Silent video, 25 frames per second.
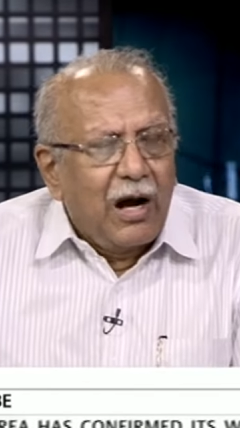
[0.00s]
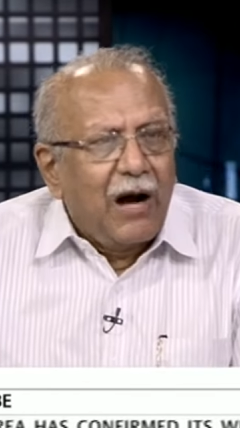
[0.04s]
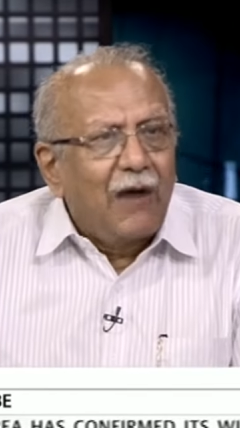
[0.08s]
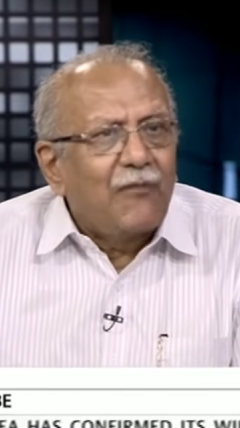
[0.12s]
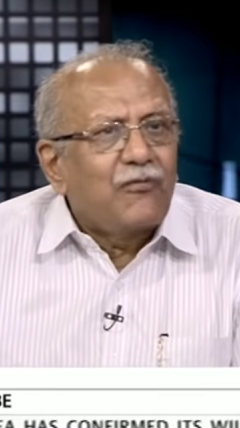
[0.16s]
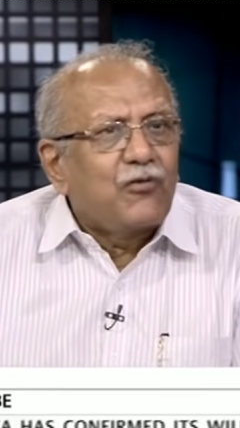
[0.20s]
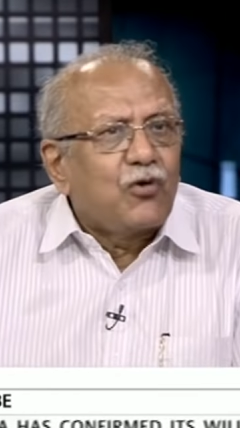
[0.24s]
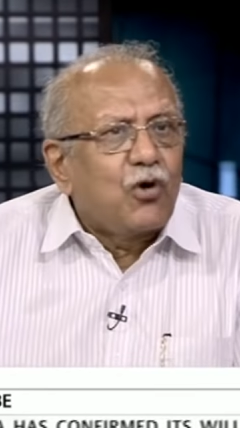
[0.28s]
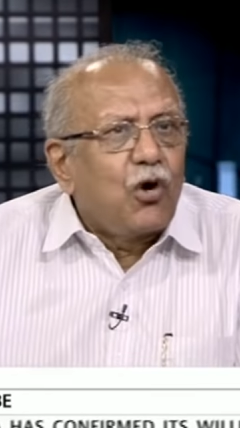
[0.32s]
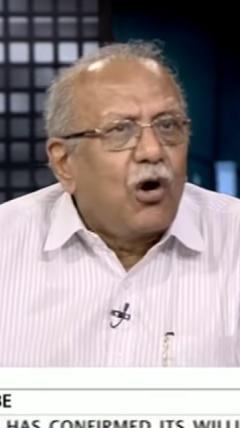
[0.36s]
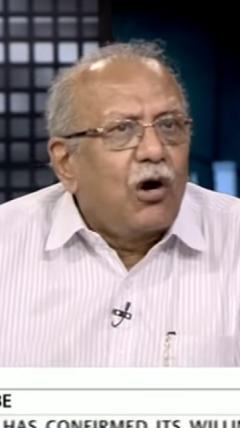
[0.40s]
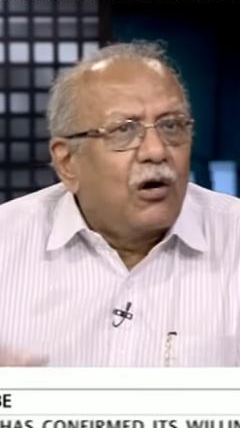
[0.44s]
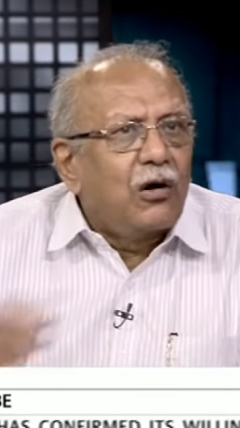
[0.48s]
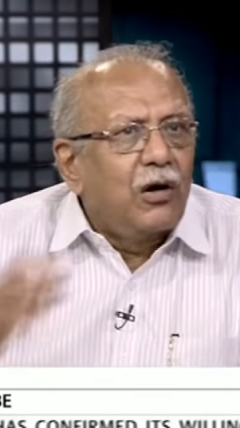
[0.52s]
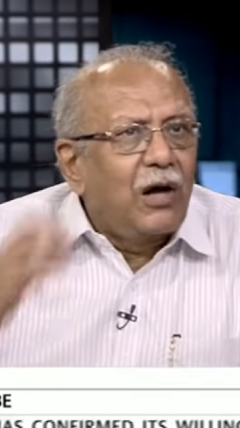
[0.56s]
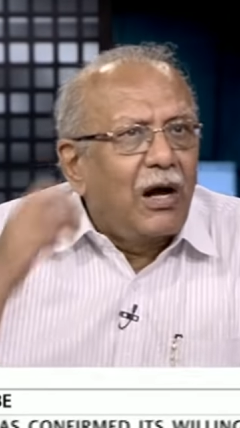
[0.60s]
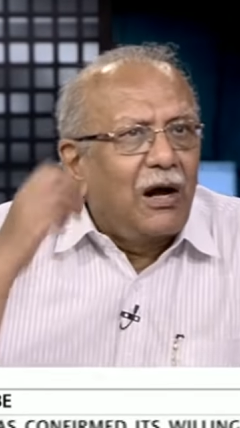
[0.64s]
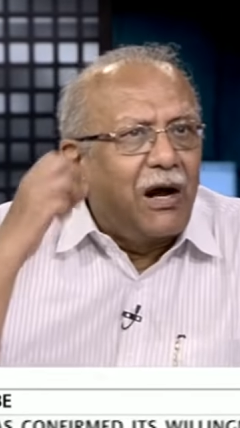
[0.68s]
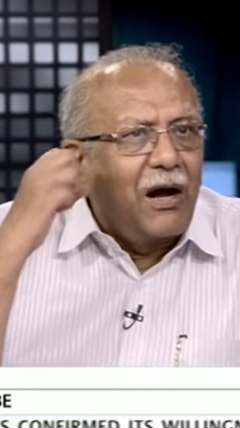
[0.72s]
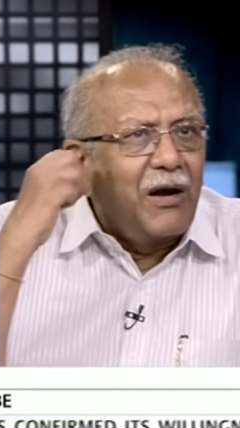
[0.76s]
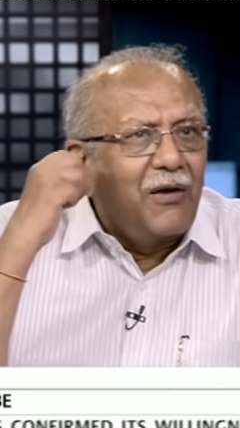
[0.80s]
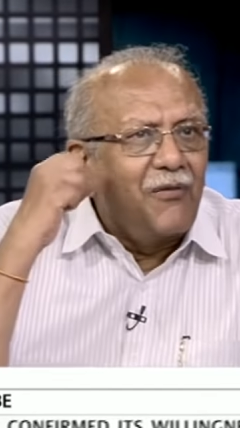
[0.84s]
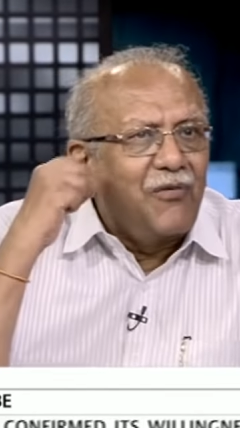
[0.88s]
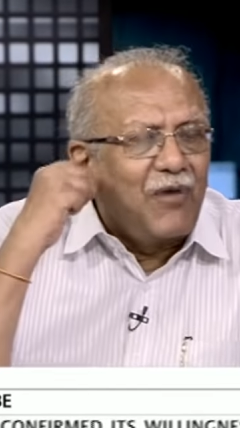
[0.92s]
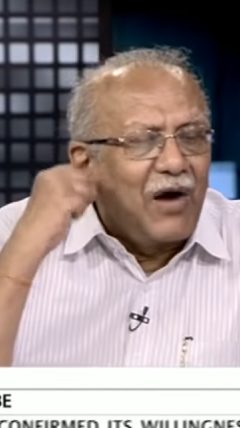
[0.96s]
After all,
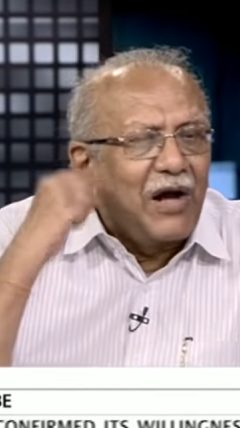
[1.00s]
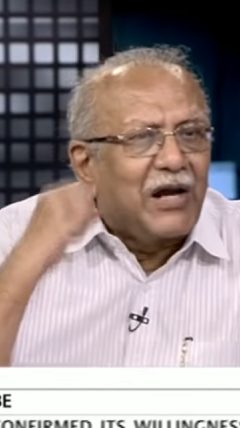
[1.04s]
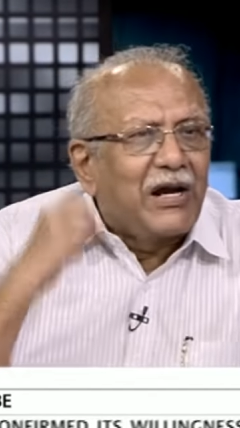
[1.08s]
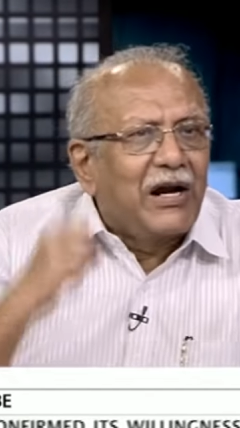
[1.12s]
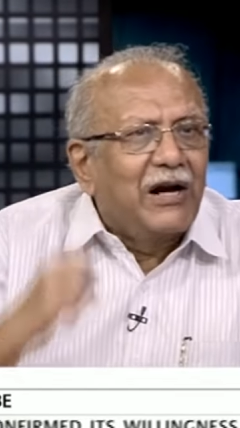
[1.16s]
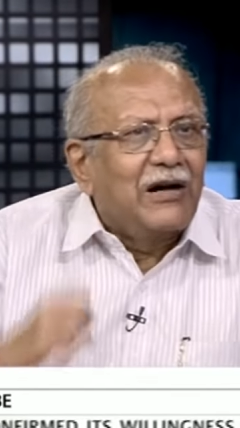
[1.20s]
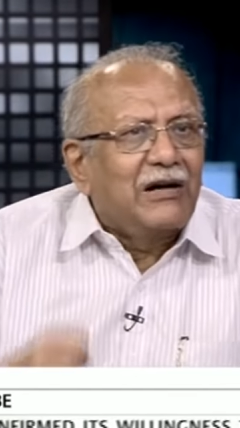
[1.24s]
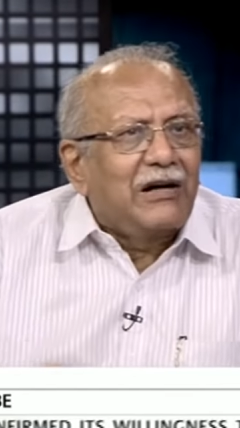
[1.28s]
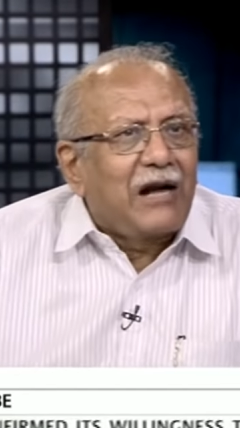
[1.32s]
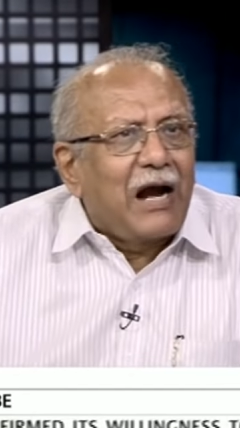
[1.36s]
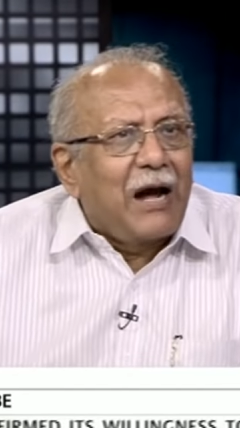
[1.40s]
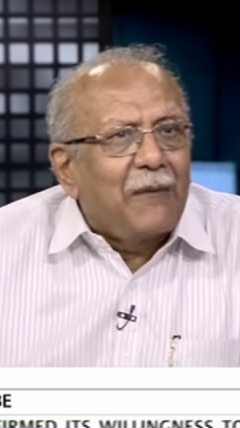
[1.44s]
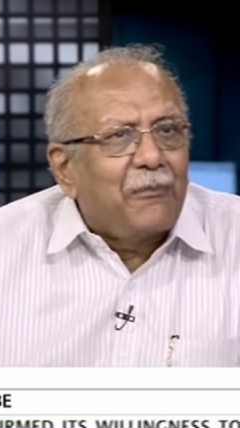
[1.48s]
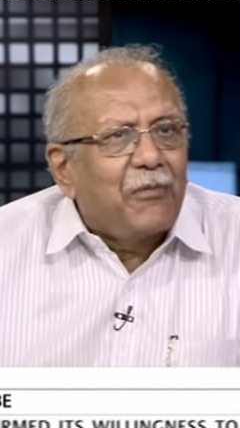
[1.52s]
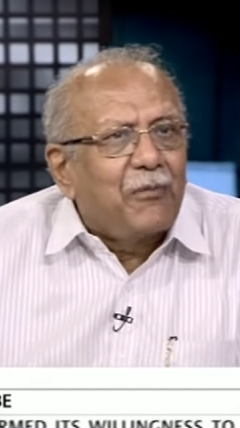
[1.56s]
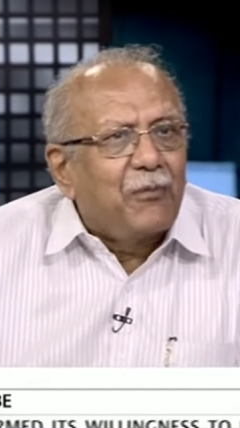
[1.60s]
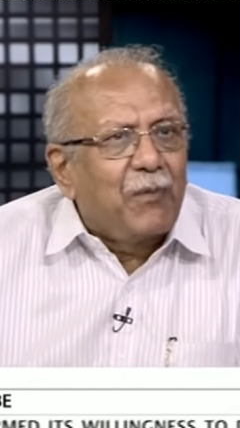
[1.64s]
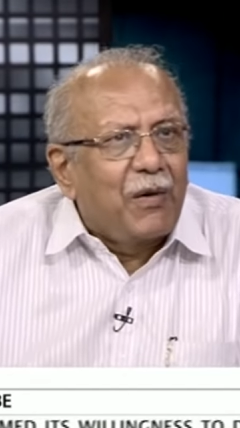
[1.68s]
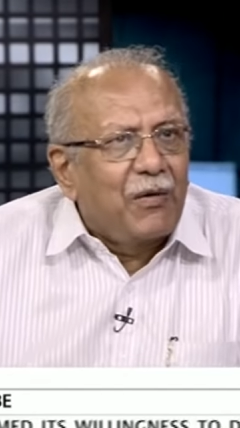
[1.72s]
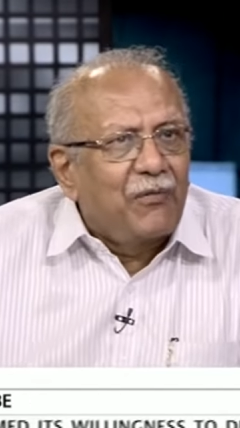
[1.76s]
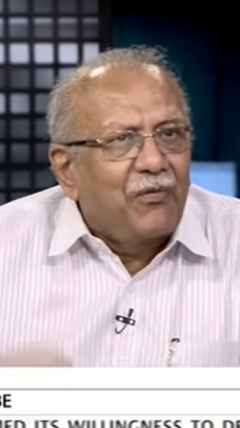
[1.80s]
if I can tap,